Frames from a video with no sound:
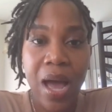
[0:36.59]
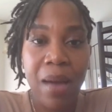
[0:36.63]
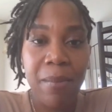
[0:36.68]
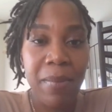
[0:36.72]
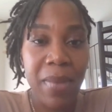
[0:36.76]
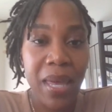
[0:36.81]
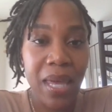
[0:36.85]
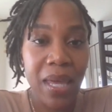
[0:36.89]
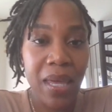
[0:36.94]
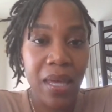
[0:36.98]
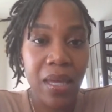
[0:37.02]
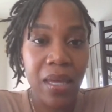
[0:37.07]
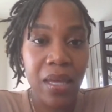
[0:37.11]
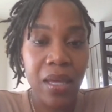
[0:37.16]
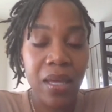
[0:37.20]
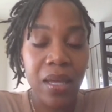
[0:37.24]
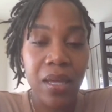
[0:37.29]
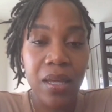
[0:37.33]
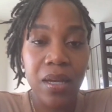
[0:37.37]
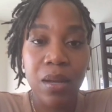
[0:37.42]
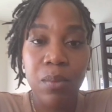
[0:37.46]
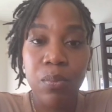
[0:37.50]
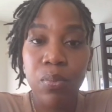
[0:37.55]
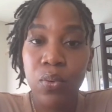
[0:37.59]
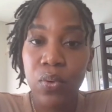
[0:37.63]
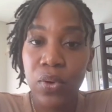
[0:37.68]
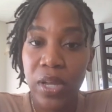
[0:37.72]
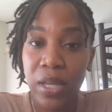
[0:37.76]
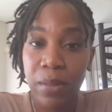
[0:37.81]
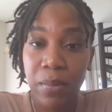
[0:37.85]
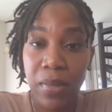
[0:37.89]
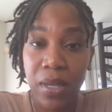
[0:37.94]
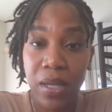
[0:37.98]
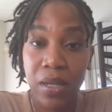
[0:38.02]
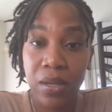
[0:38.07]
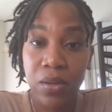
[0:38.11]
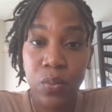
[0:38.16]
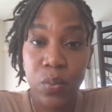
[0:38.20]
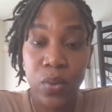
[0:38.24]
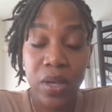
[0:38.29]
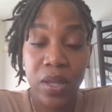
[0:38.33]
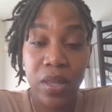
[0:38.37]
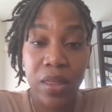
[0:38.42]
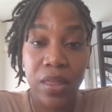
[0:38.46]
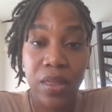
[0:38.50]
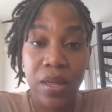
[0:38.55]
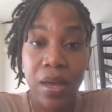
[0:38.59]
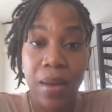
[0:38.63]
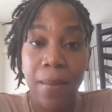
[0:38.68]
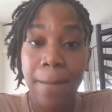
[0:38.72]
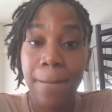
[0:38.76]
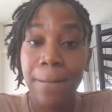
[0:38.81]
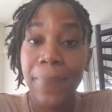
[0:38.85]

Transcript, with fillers: I made an appointment with